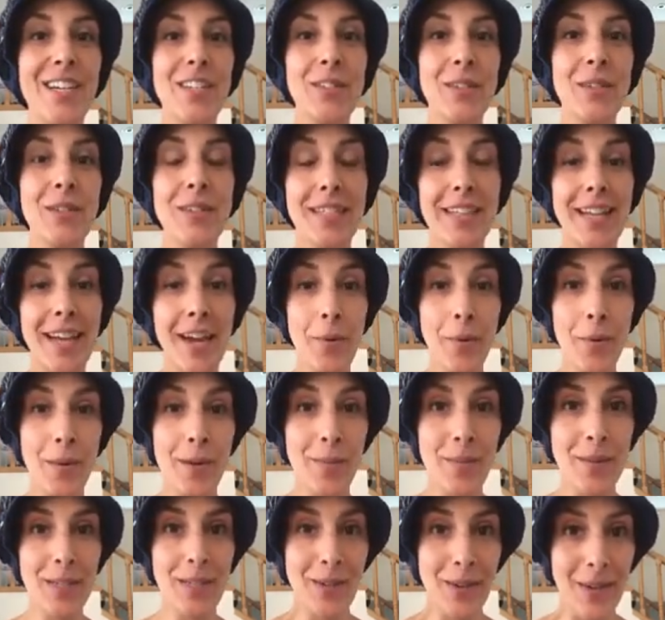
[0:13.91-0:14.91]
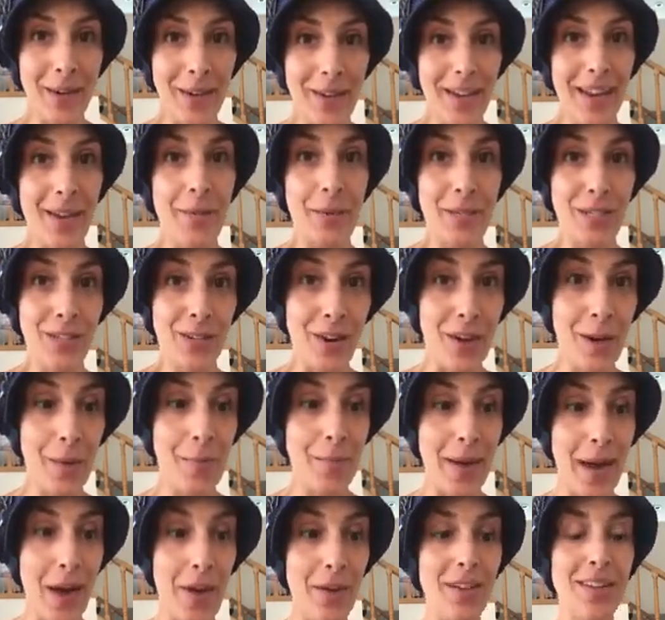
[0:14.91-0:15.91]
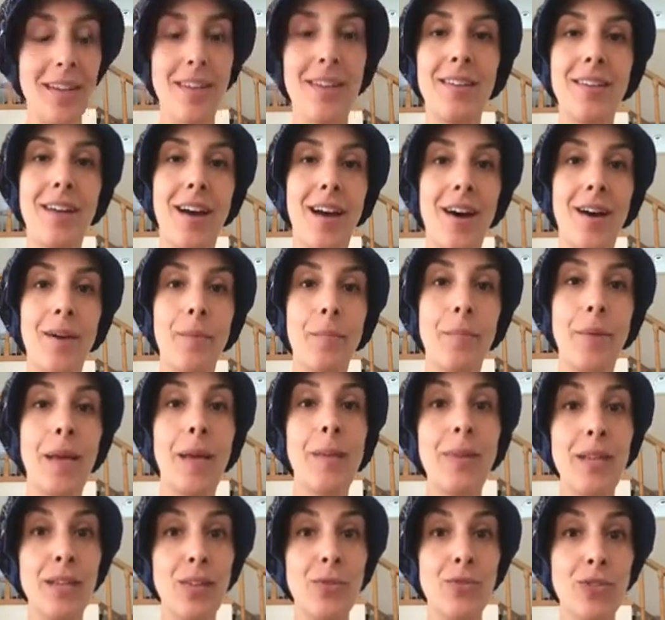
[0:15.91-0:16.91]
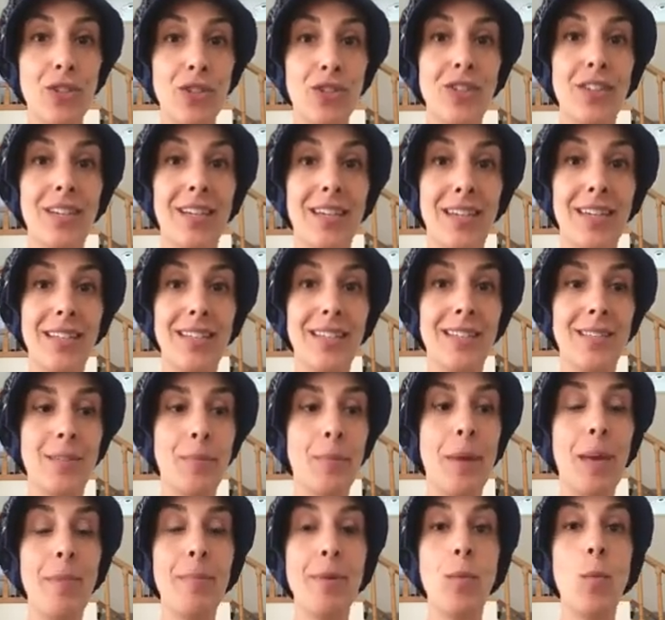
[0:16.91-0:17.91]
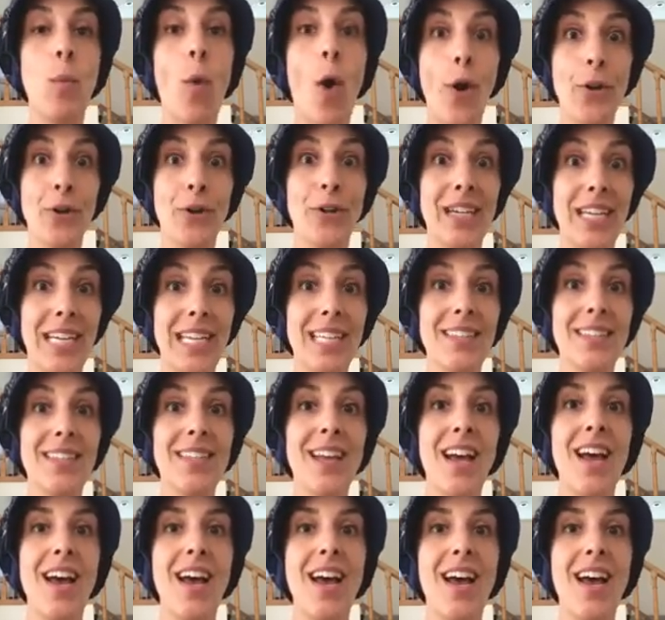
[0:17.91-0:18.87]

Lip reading: So today I want to talk about baby nutrition needs, baby water needs.